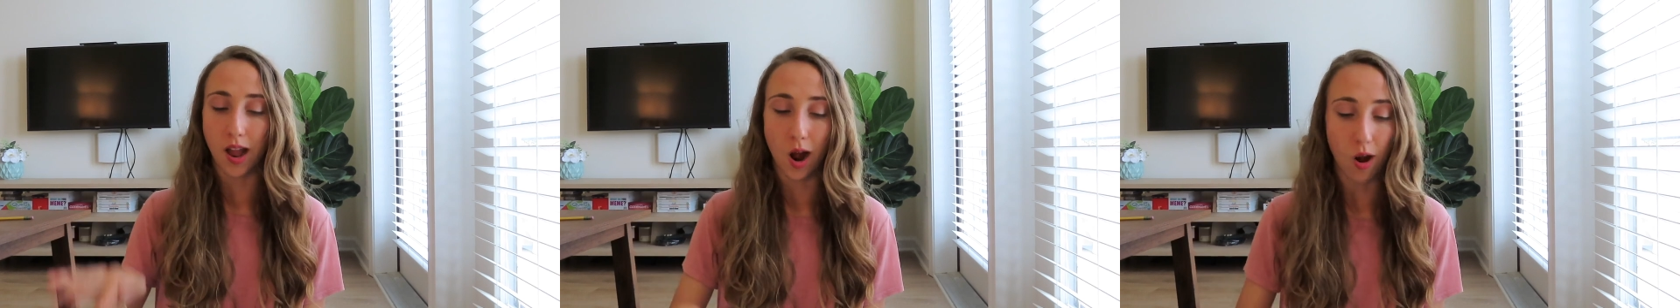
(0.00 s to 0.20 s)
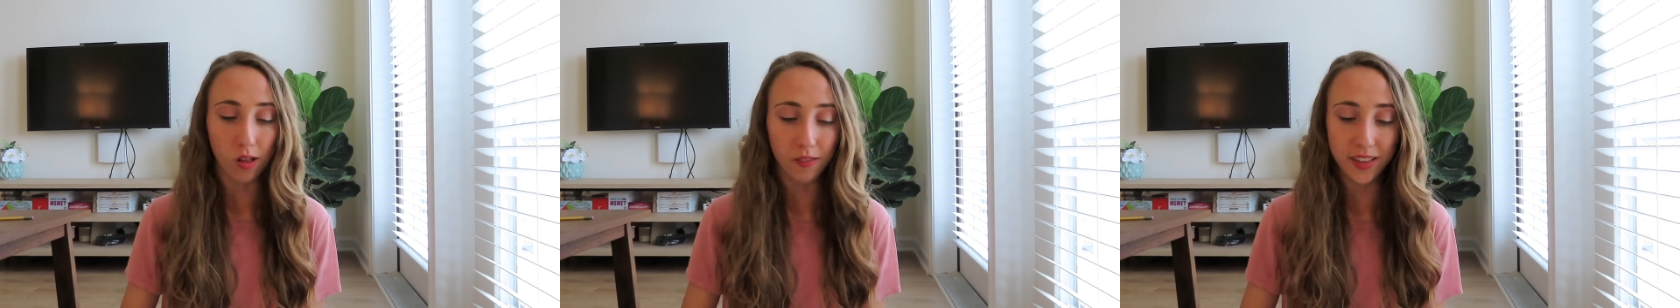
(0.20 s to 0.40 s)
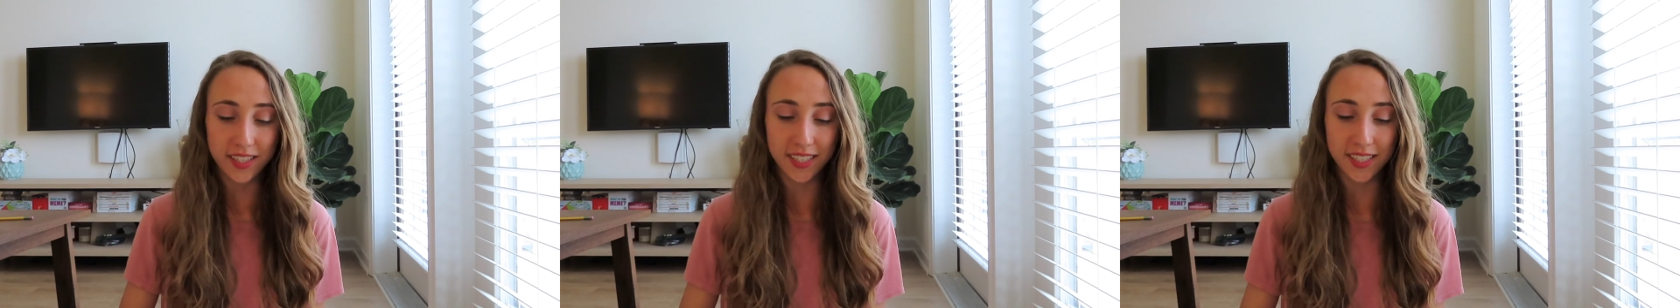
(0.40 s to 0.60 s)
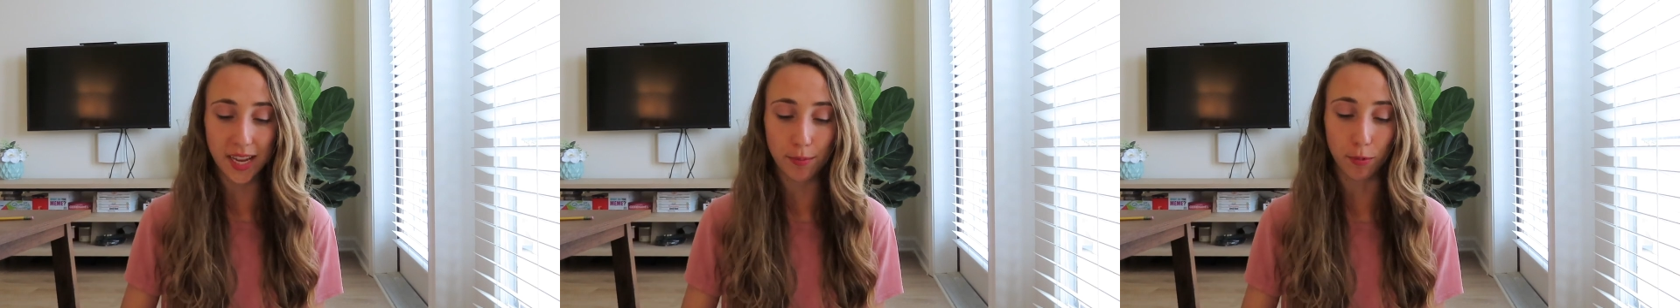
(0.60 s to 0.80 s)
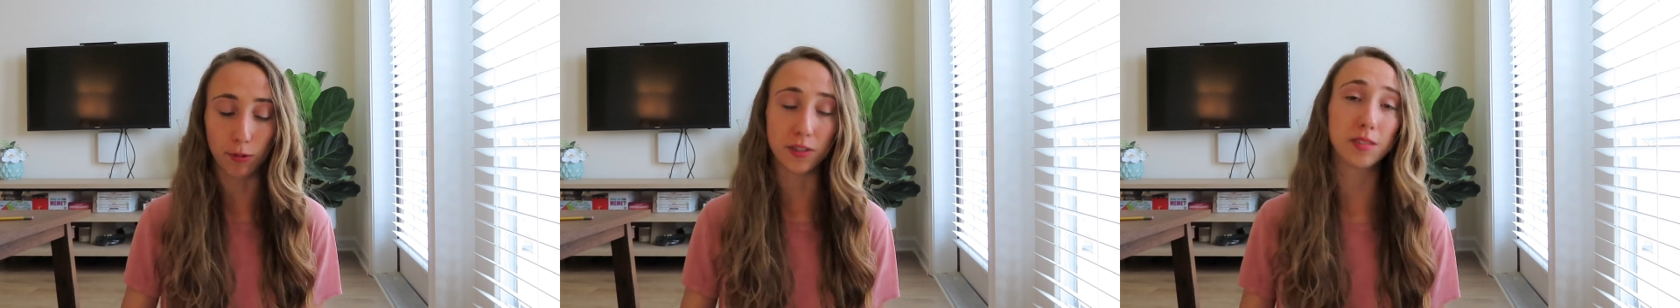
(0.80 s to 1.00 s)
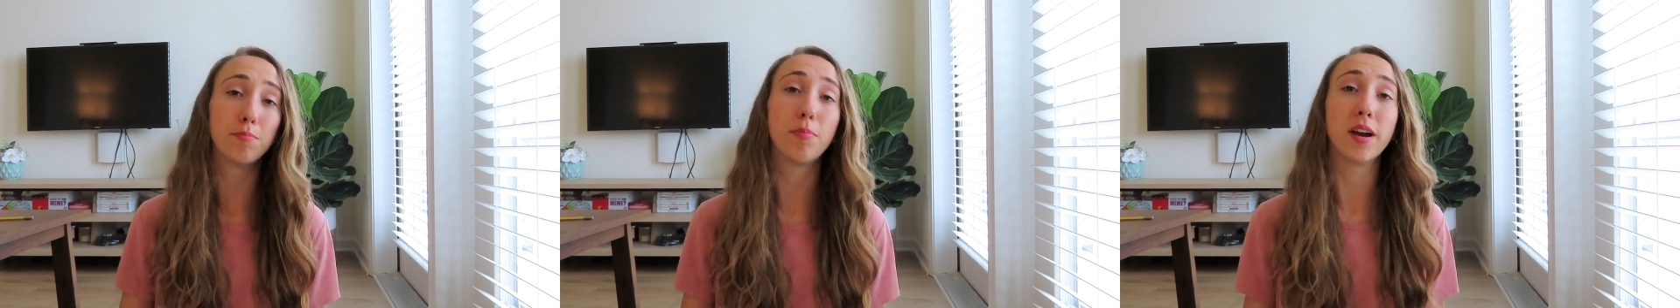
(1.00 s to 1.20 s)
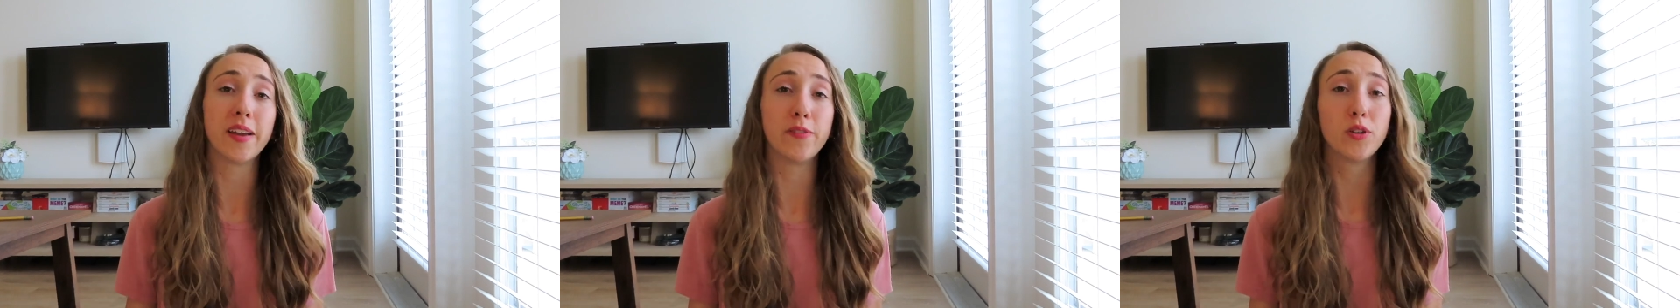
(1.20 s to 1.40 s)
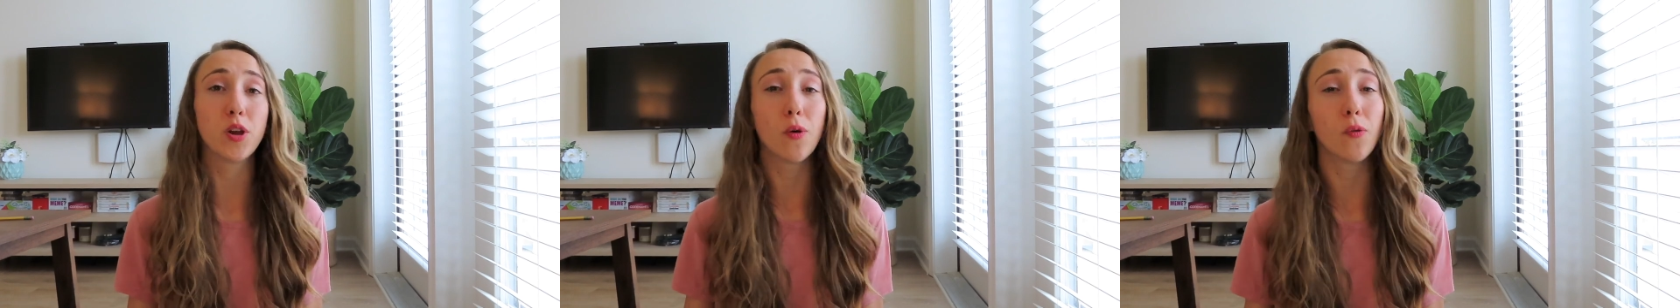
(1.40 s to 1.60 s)
all of these examples, but
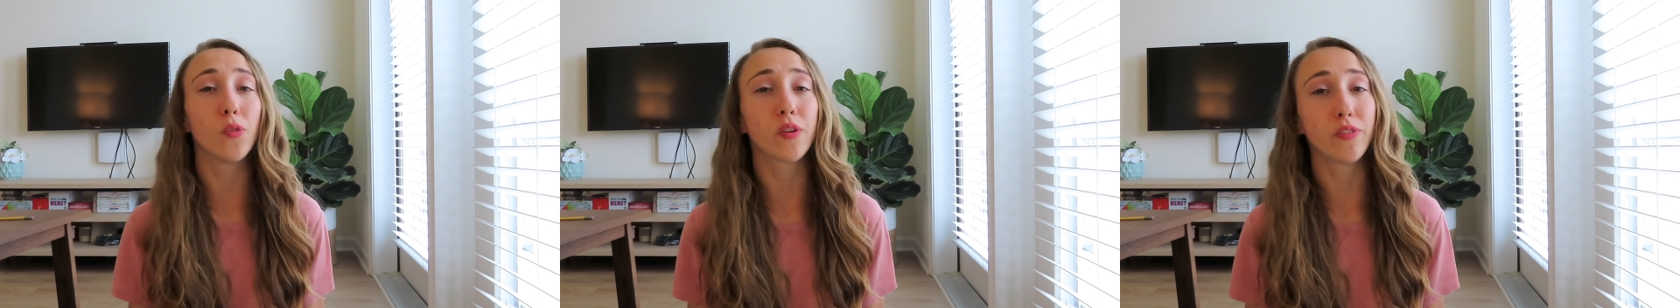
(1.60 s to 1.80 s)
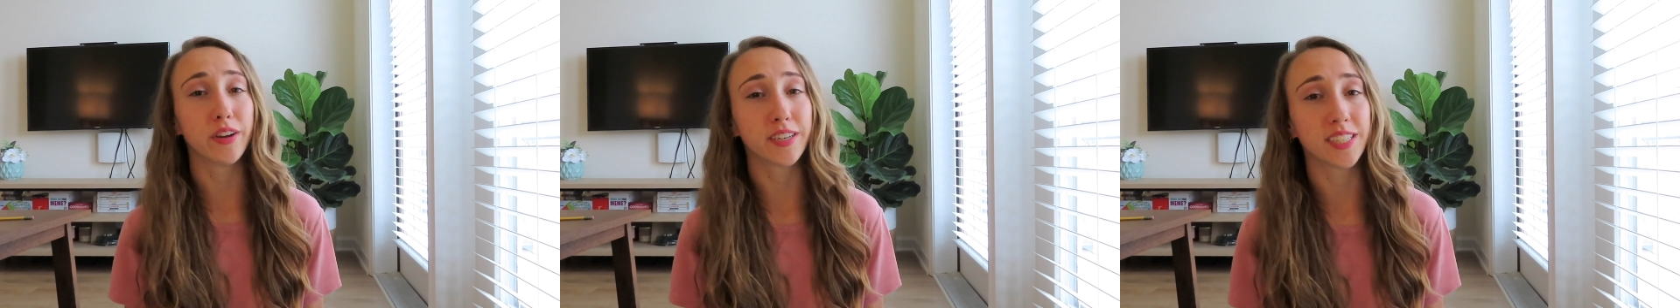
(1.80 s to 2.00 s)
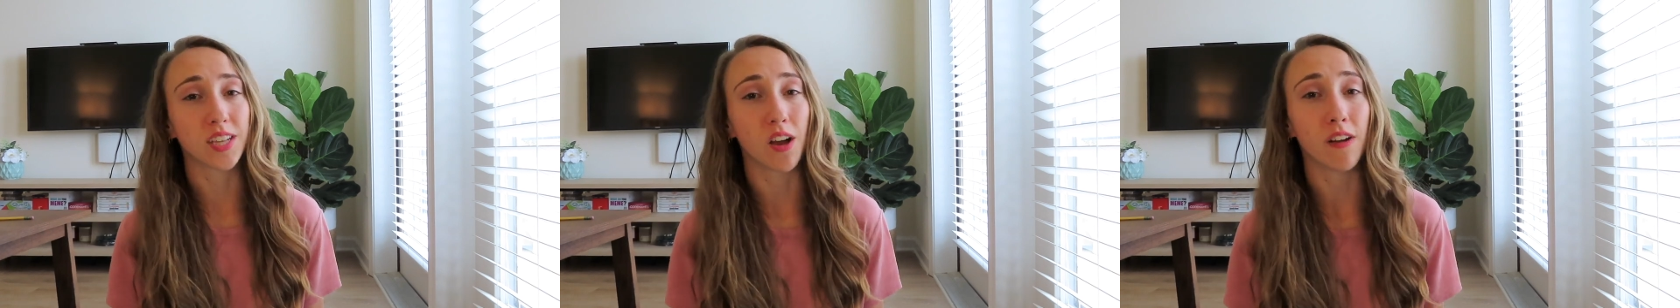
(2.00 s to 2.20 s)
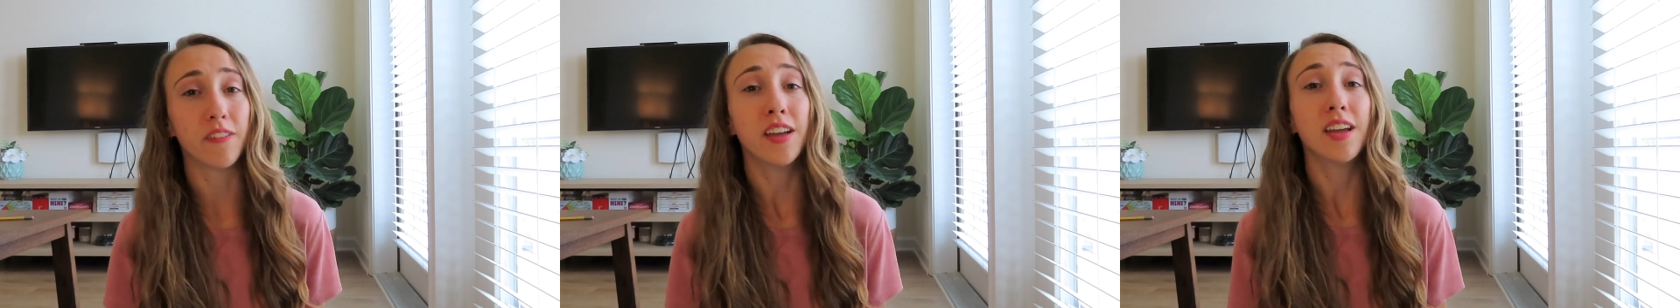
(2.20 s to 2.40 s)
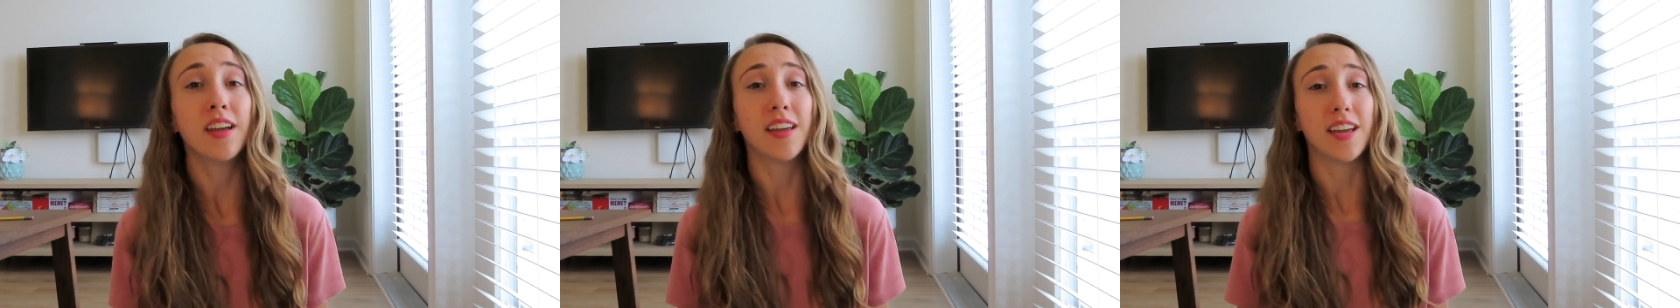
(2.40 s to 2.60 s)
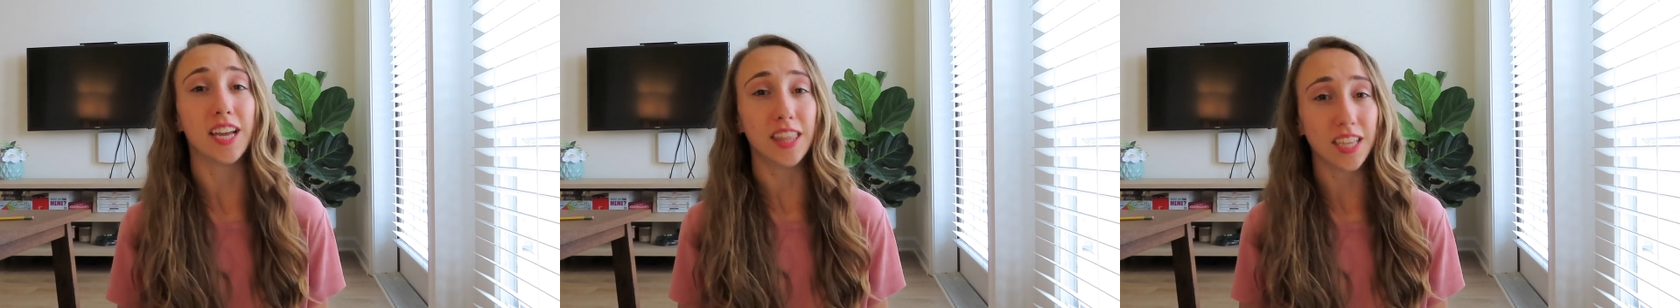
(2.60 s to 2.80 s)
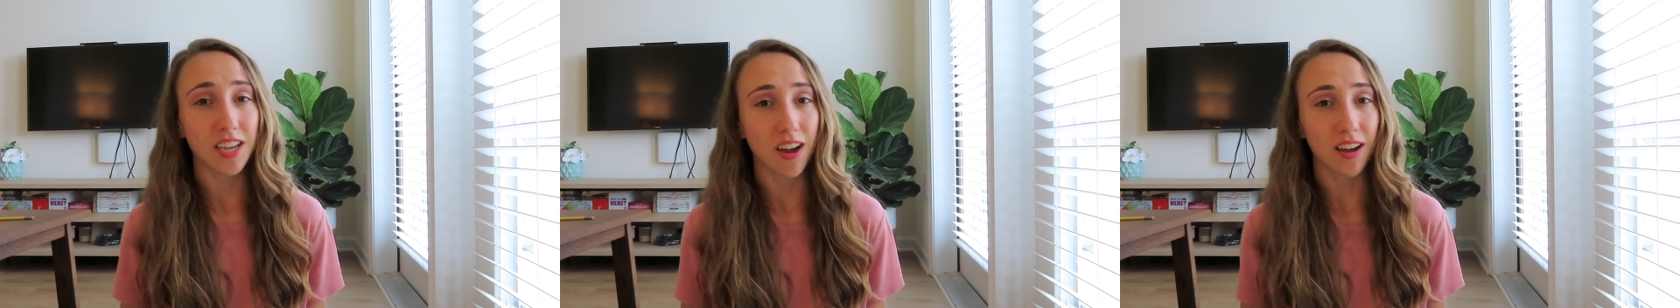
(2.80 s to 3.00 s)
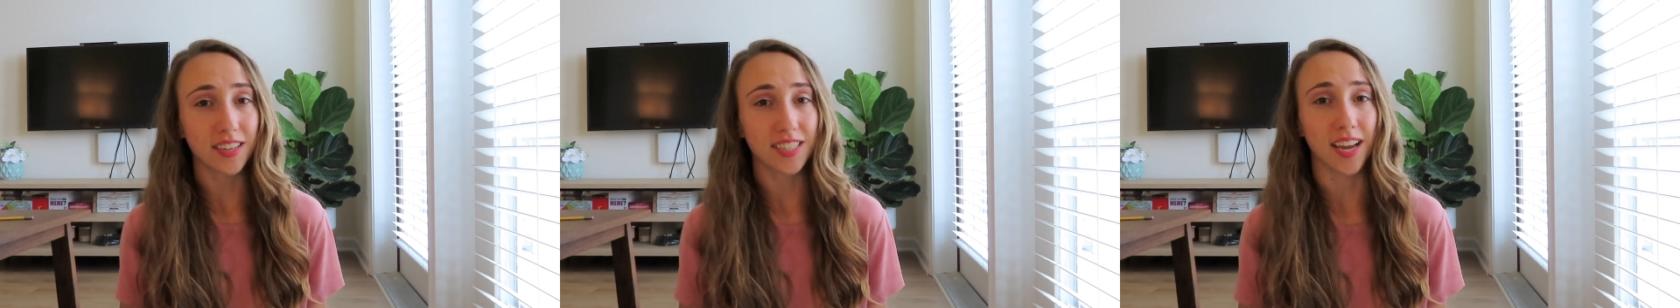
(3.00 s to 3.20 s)
if you go and look for yourself in the
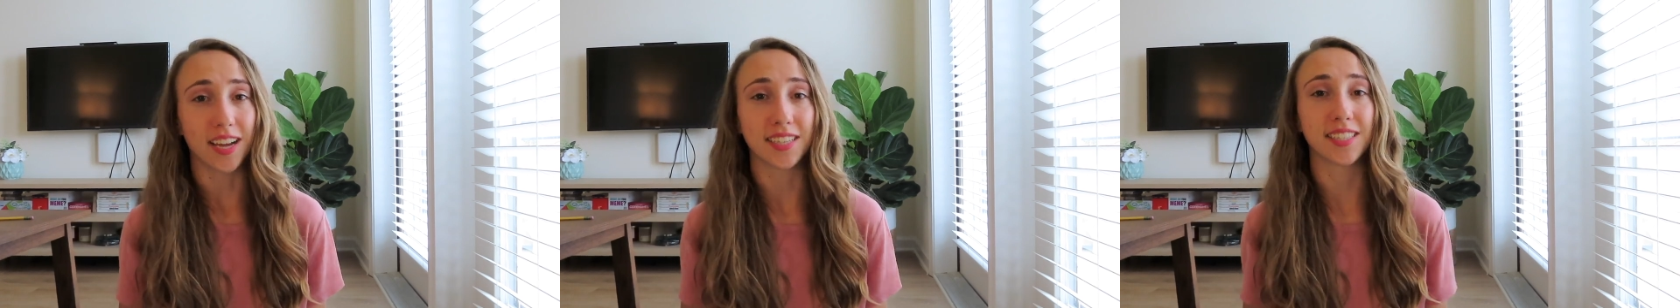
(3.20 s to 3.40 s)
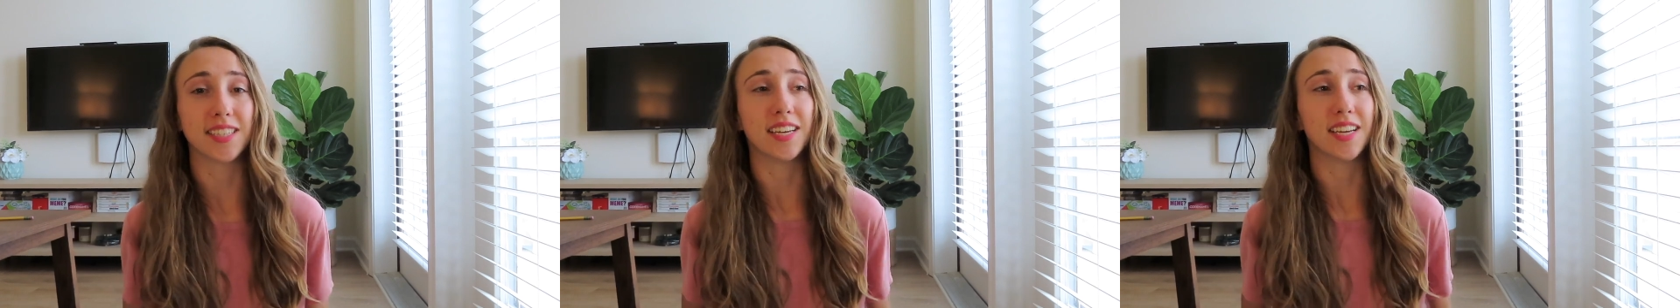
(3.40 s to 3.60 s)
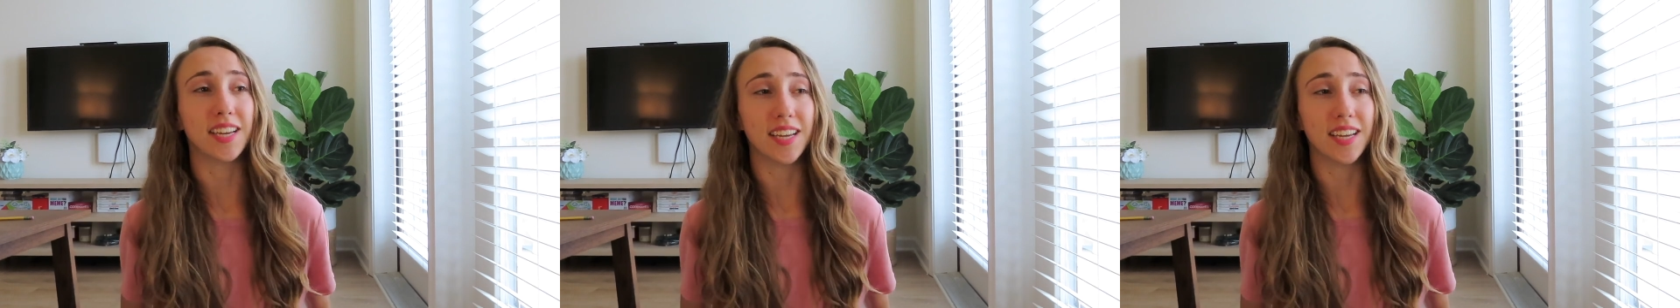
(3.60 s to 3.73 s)
context,